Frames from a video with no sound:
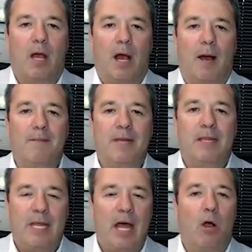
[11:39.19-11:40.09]

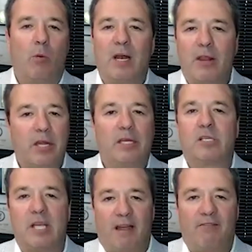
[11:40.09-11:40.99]
The L-1, I think, is
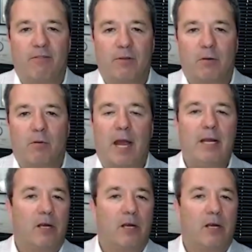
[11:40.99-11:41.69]
safe, right?